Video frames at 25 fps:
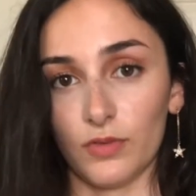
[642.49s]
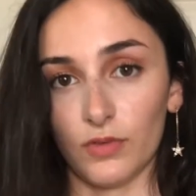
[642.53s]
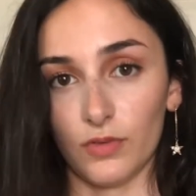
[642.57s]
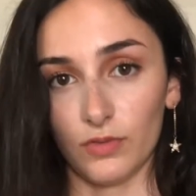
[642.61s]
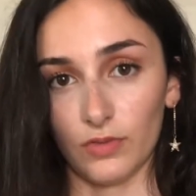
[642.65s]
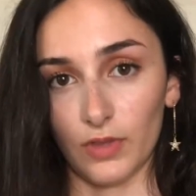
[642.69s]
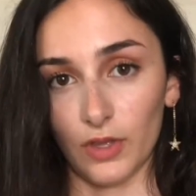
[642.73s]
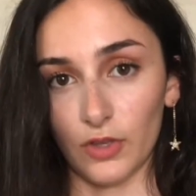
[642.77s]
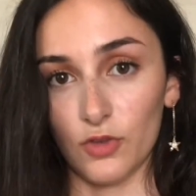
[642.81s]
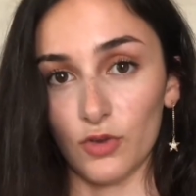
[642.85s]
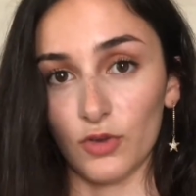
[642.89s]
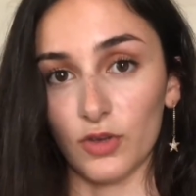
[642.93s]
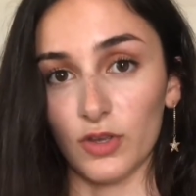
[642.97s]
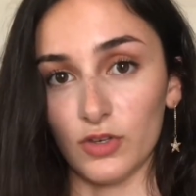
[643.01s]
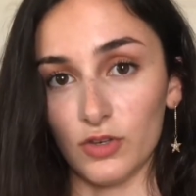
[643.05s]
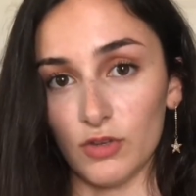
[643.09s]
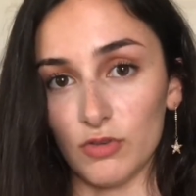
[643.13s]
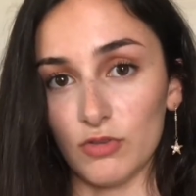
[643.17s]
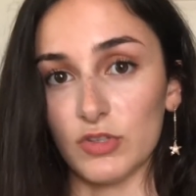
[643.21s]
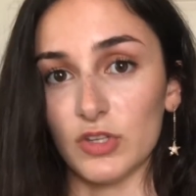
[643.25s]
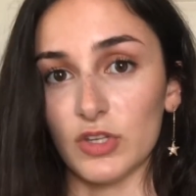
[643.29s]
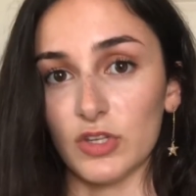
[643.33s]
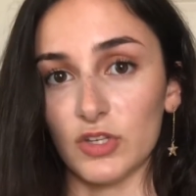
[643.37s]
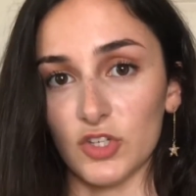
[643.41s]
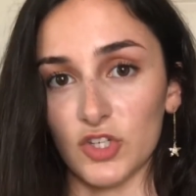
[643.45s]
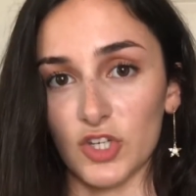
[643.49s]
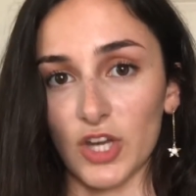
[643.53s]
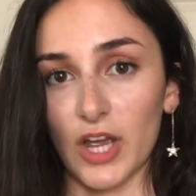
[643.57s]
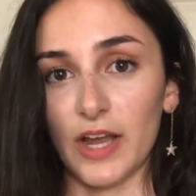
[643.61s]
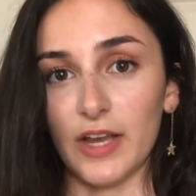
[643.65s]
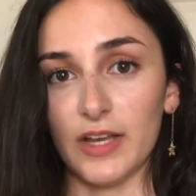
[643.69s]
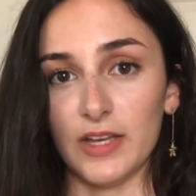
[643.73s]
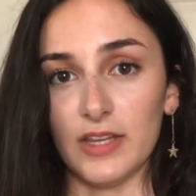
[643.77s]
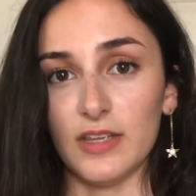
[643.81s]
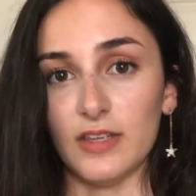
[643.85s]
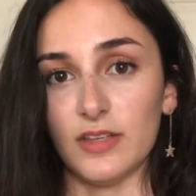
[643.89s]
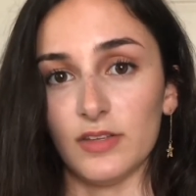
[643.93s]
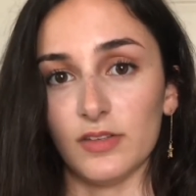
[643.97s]
that you can use in
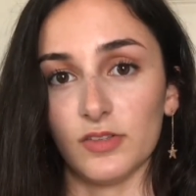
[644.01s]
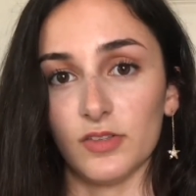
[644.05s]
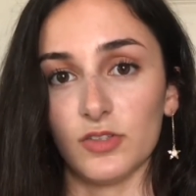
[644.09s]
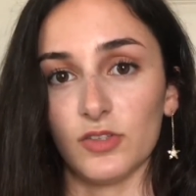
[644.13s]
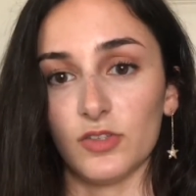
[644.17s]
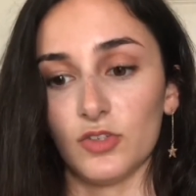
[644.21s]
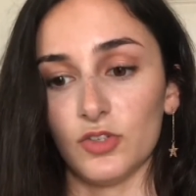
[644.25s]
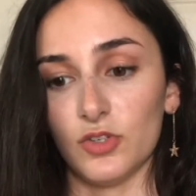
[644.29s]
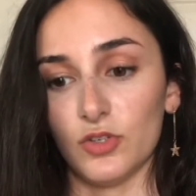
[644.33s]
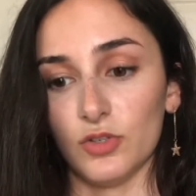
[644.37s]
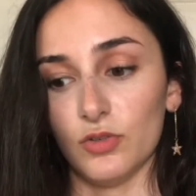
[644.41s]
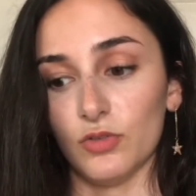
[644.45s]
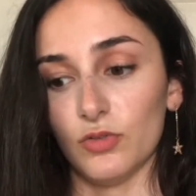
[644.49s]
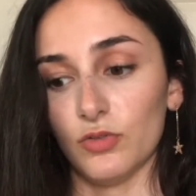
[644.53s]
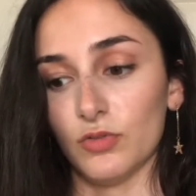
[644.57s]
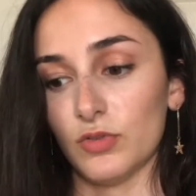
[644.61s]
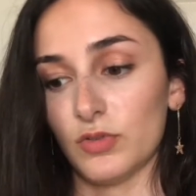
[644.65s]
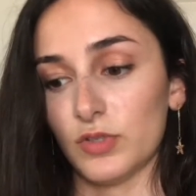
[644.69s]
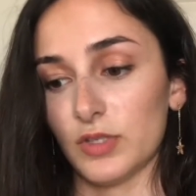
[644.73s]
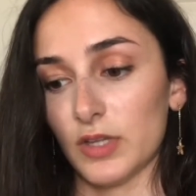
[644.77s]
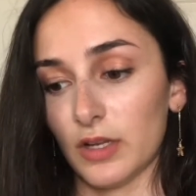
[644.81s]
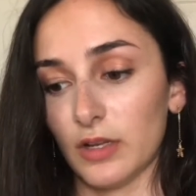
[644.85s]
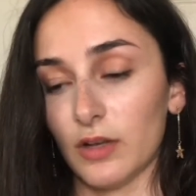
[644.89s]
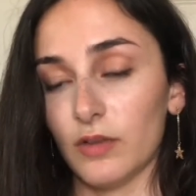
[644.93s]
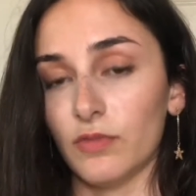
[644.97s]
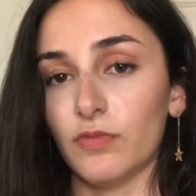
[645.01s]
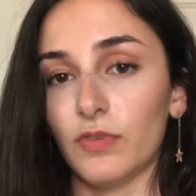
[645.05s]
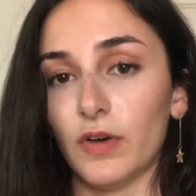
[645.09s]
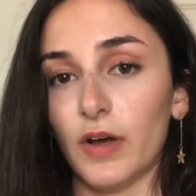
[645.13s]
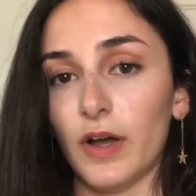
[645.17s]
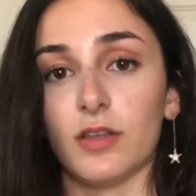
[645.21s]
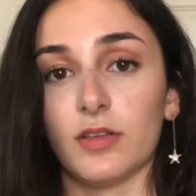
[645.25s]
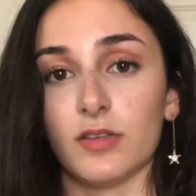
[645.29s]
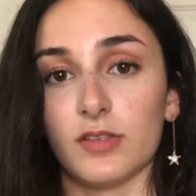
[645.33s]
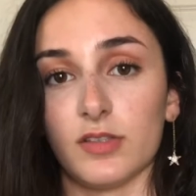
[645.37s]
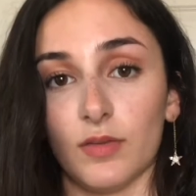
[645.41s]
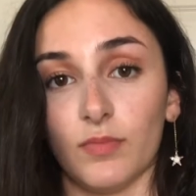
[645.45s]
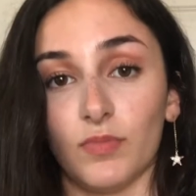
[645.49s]
Chinese to signify
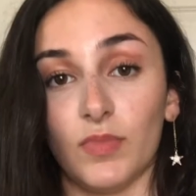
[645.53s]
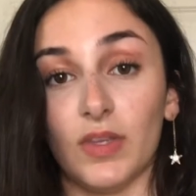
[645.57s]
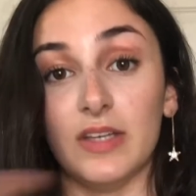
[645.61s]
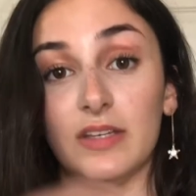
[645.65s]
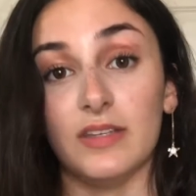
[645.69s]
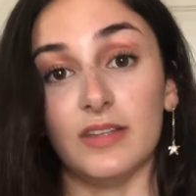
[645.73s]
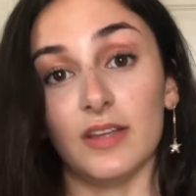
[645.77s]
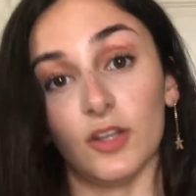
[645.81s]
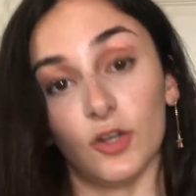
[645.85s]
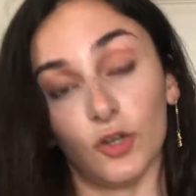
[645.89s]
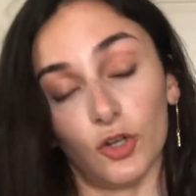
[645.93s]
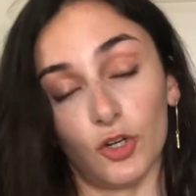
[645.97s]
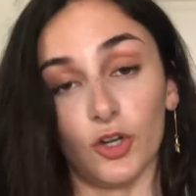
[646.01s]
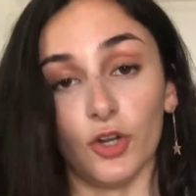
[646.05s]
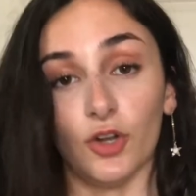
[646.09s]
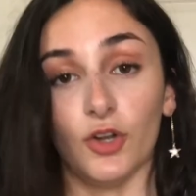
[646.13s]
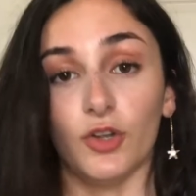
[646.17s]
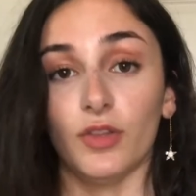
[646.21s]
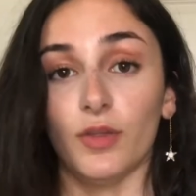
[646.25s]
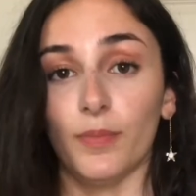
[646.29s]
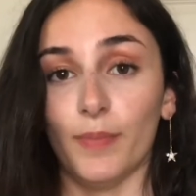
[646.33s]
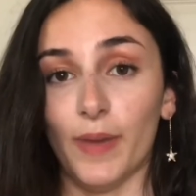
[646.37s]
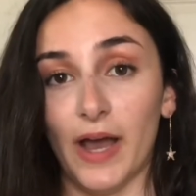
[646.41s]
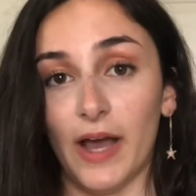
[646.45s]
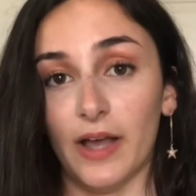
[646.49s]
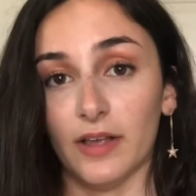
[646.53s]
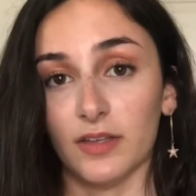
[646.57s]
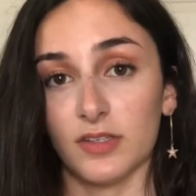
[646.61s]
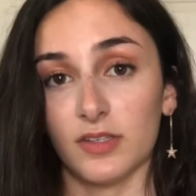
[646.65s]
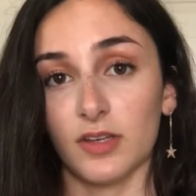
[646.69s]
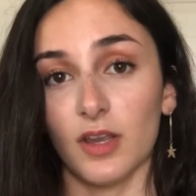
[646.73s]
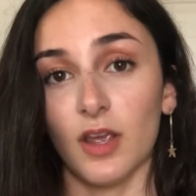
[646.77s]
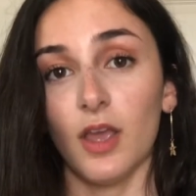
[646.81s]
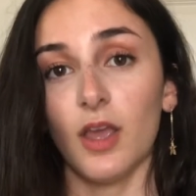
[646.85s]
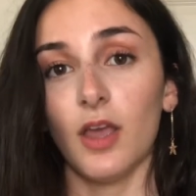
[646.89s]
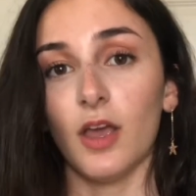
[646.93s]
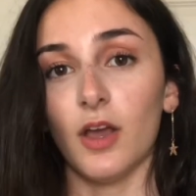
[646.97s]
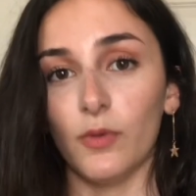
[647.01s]
something did occur in the past.
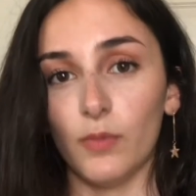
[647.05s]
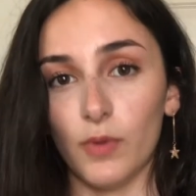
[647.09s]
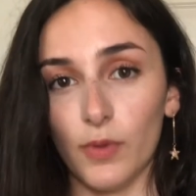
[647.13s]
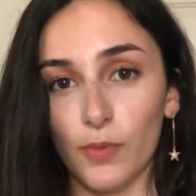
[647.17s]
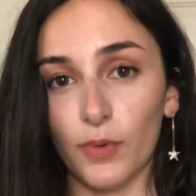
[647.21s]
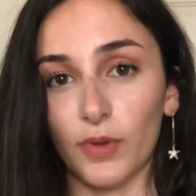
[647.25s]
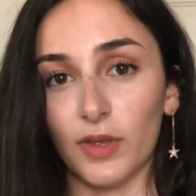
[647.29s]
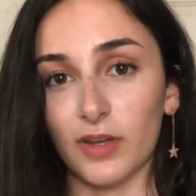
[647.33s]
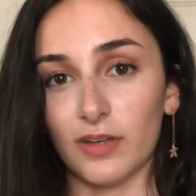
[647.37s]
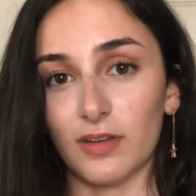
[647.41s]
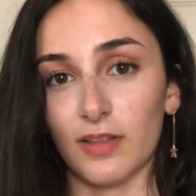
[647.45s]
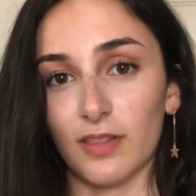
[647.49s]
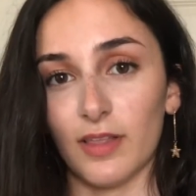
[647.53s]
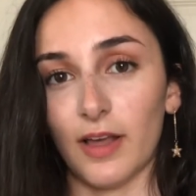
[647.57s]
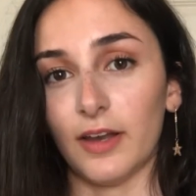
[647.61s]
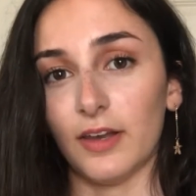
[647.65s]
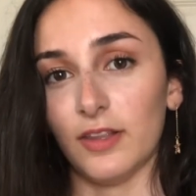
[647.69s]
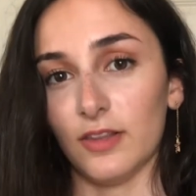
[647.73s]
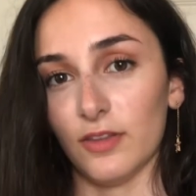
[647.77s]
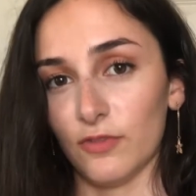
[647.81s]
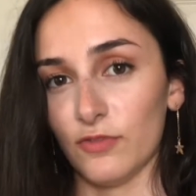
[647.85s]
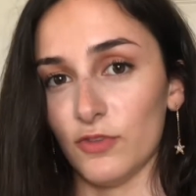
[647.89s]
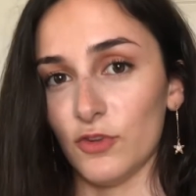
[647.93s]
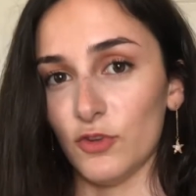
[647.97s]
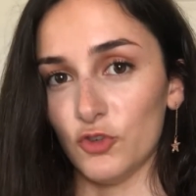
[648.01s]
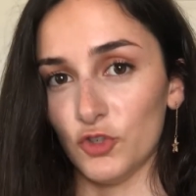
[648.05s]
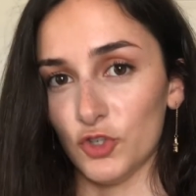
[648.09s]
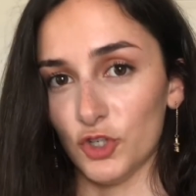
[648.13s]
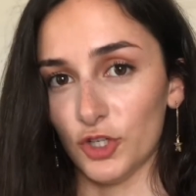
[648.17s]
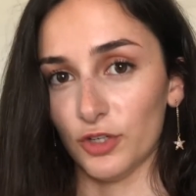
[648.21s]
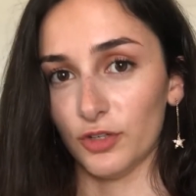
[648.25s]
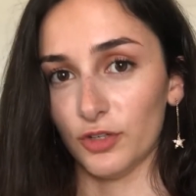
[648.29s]
We will get to that in the future.